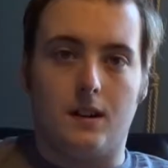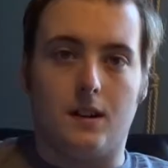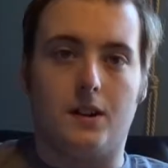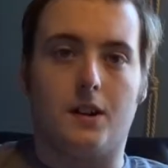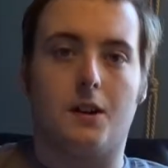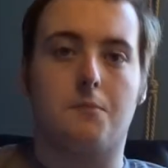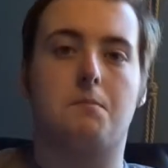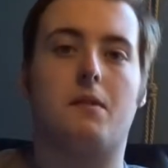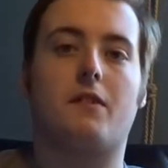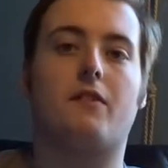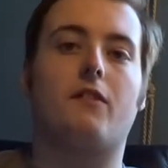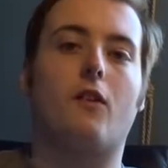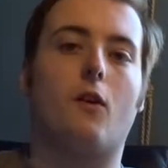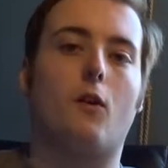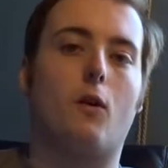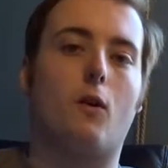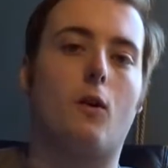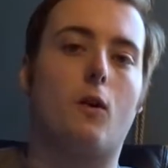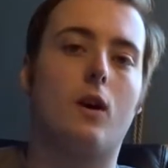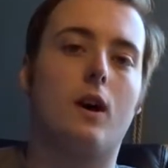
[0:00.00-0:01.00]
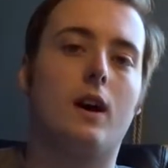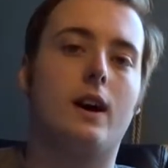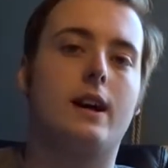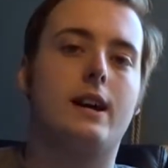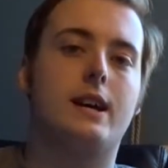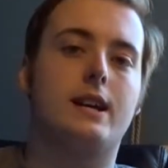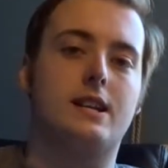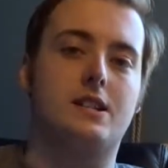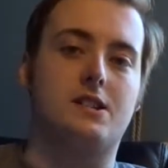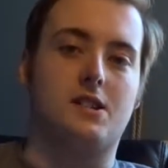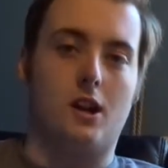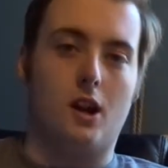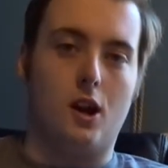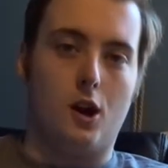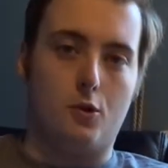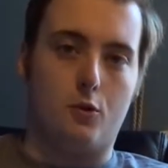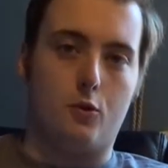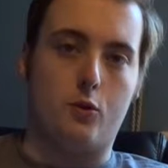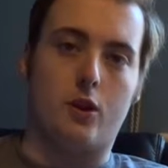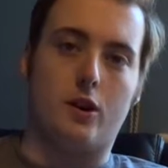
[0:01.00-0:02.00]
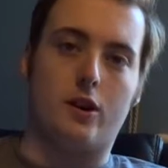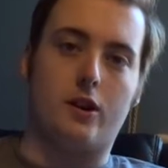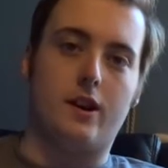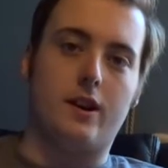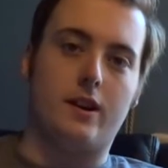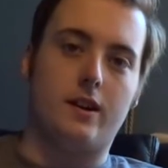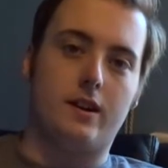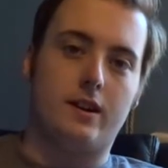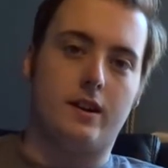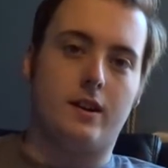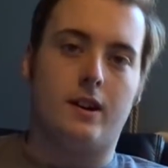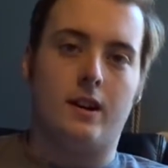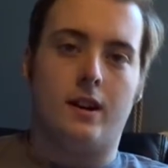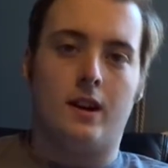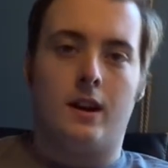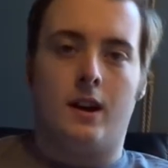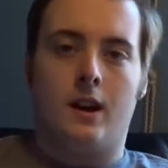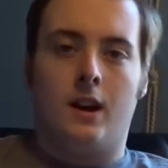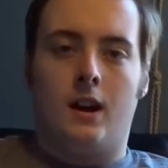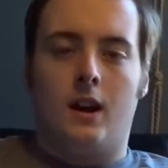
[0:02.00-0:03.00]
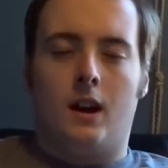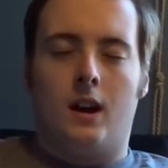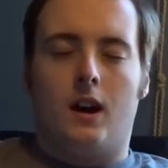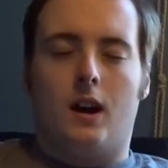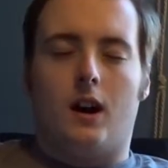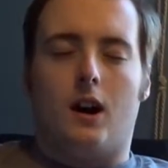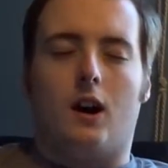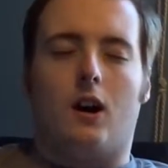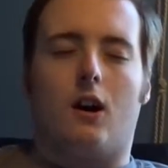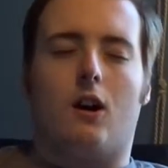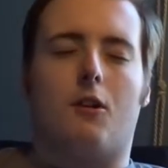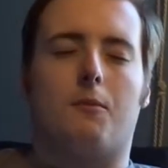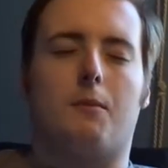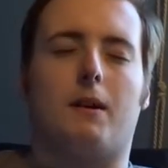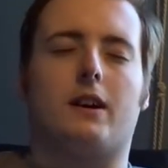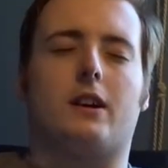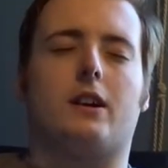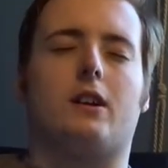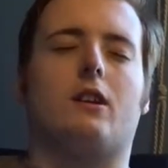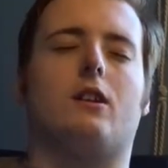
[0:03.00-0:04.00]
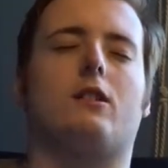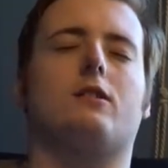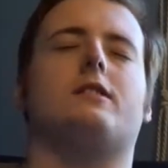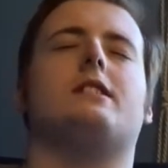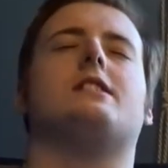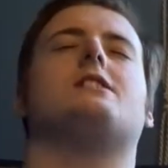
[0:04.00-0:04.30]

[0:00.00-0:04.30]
At number 4 is Logan. Oh my god,